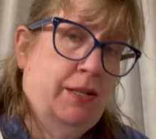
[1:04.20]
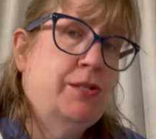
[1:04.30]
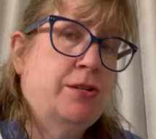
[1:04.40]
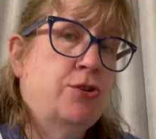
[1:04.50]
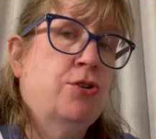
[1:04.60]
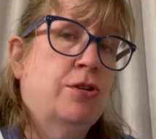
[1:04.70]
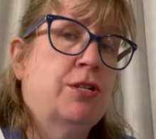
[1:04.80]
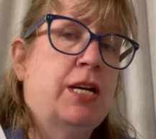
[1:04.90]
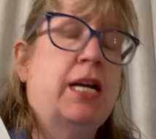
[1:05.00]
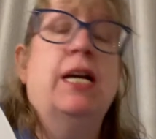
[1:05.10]
or New
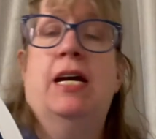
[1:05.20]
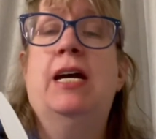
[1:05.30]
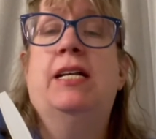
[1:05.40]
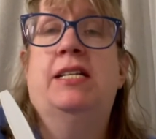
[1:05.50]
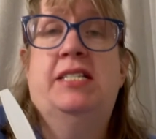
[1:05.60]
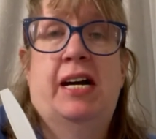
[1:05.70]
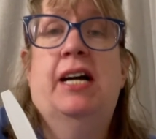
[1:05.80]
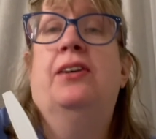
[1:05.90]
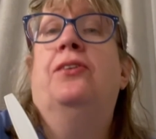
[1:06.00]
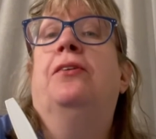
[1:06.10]
Jersey, it
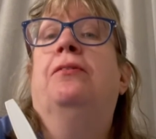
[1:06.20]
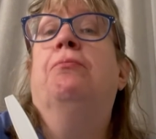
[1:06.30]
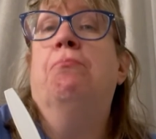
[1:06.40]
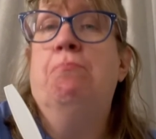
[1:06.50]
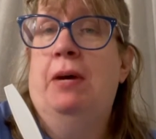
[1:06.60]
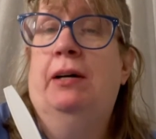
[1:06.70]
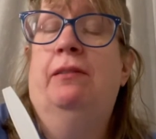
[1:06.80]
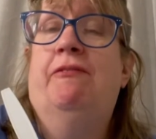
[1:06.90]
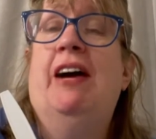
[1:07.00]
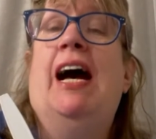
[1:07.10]
does
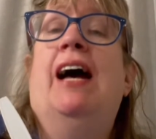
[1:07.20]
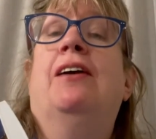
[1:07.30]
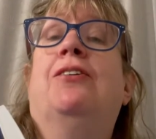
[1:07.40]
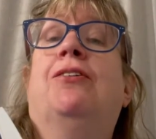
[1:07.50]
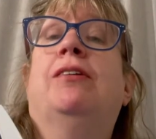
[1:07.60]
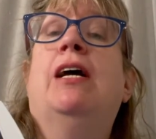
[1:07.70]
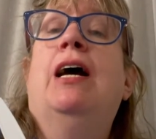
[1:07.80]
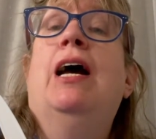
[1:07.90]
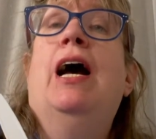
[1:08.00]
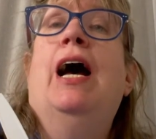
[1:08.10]
melt fast.
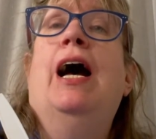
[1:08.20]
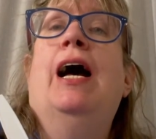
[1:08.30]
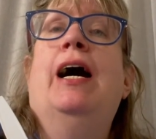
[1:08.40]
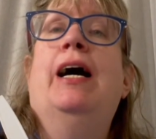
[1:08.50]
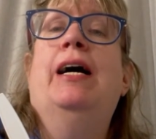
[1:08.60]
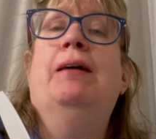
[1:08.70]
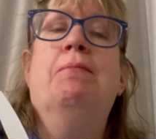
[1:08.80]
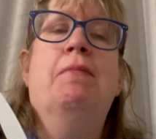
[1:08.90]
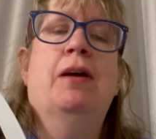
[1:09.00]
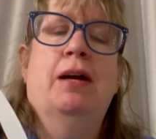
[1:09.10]

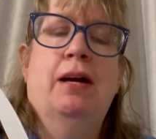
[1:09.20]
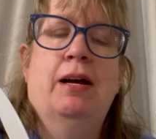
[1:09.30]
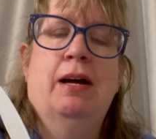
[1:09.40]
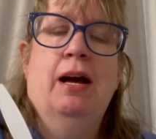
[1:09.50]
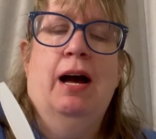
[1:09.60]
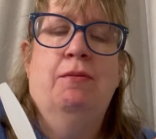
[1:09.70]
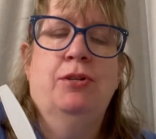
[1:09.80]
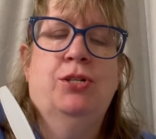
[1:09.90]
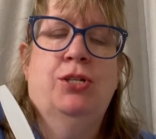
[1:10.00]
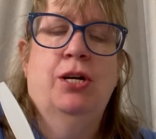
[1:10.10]
Um, I
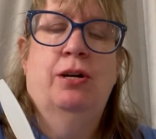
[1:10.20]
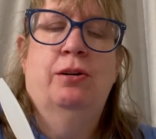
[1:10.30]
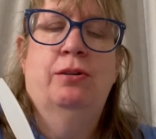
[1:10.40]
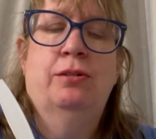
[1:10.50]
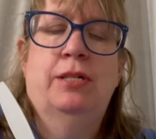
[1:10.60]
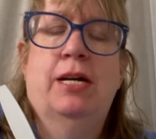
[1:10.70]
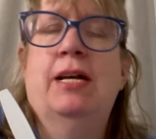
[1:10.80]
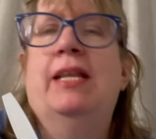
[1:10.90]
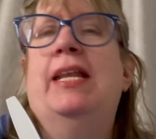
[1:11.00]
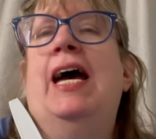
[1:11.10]
was told
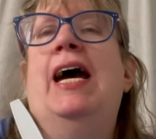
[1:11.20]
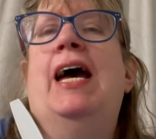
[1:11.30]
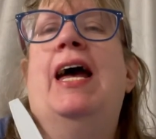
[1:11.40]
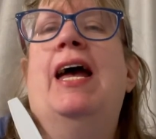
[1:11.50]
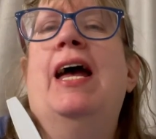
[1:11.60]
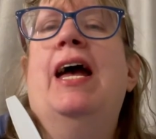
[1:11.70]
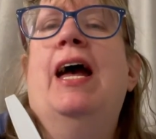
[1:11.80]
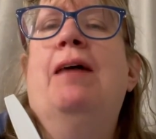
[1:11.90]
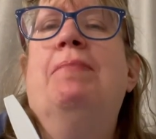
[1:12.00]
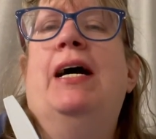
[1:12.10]
that
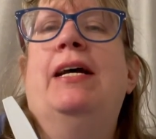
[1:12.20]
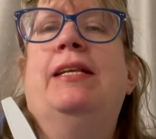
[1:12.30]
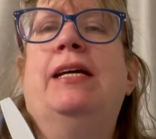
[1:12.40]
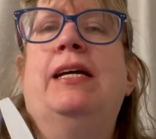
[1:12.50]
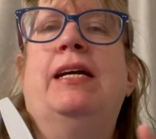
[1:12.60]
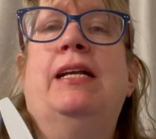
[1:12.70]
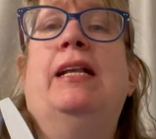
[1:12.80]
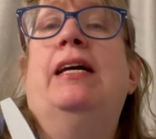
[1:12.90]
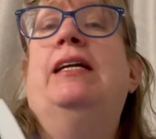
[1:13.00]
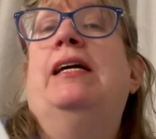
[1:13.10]
by the
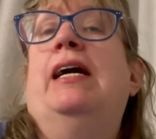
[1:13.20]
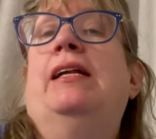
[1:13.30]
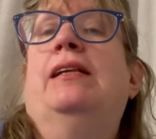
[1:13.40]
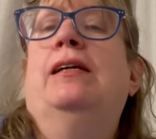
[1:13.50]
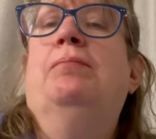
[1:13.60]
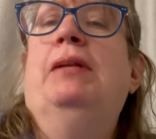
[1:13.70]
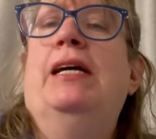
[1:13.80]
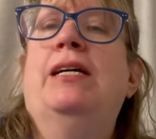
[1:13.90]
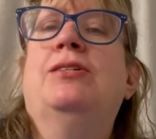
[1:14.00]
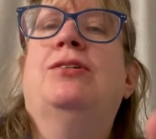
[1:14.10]
lady at the
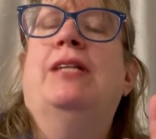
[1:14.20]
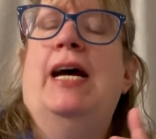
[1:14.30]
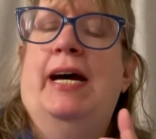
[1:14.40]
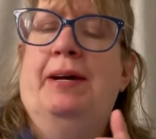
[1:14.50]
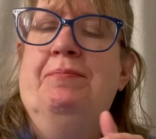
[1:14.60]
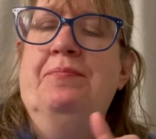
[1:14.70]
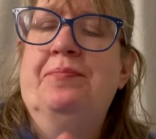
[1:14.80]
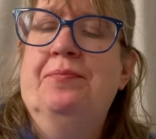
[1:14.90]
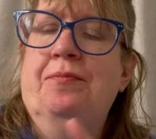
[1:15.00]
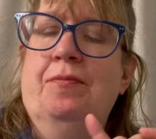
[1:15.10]
place that
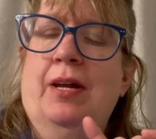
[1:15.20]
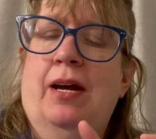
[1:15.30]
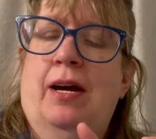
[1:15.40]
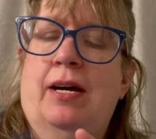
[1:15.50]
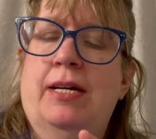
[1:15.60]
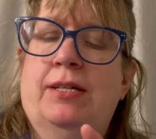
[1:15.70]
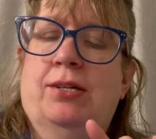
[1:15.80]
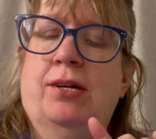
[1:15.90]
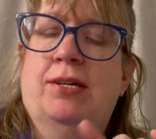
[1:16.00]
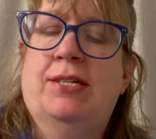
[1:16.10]
it's
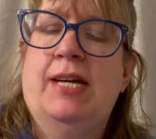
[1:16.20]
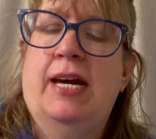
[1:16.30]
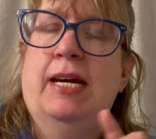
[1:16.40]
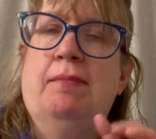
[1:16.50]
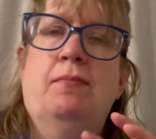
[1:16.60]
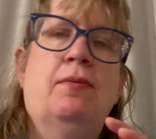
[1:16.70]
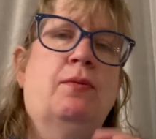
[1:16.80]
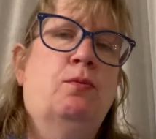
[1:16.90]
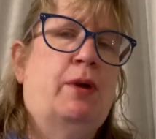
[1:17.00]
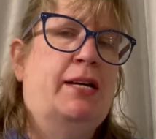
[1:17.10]
the
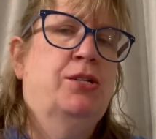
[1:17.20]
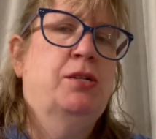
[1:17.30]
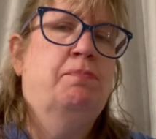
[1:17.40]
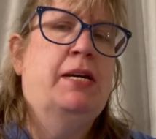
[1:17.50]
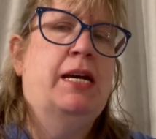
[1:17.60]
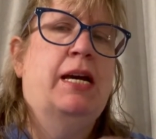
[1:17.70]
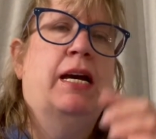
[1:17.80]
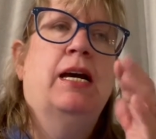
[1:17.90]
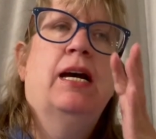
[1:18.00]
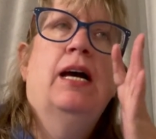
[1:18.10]
same
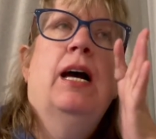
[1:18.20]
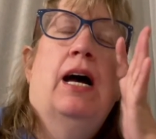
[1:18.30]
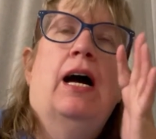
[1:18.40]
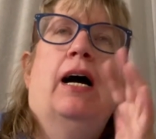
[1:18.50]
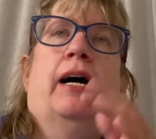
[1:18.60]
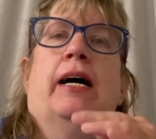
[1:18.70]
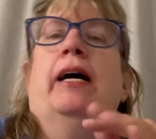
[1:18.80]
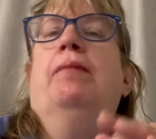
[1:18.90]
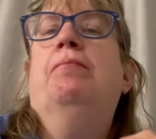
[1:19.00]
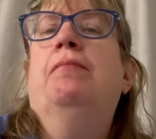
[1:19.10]
recipe.
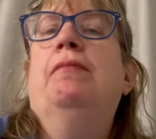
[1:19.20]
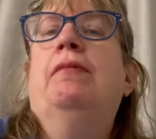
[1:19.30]
Um,